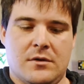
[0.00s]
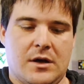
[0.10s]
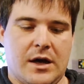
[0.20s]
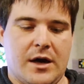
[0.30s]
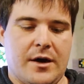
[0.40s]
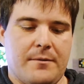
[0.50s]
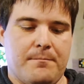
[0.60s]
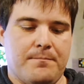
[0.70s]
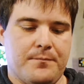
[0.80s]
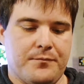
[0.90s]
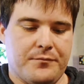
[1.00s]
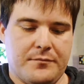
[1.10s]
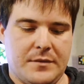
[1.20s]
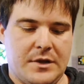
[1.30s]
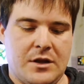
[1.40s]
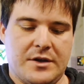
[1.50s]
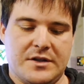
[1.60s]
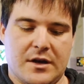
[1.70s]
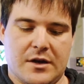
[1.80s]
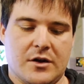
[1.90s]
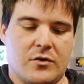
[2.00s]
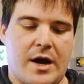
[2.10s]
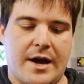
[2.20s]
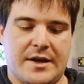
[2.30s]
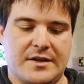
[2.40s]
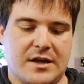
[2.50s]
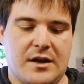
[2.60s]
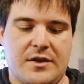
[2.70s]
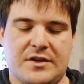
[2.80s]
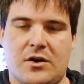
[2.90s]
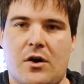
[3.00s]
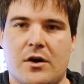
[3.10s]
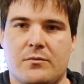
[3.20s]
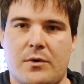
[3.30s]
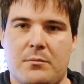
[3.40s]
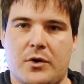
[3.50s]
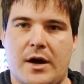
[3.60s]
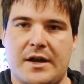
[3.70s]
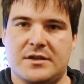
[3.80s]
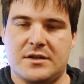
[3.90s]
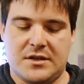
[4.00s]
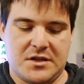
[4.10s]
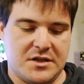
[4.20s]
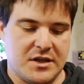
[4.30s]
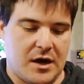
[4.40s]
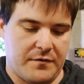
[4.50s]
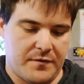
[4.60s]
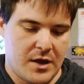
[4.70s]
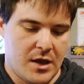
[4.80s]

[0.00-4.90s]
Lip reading: You know, it's not going to crack. It's kind of this hard rubberized stuff.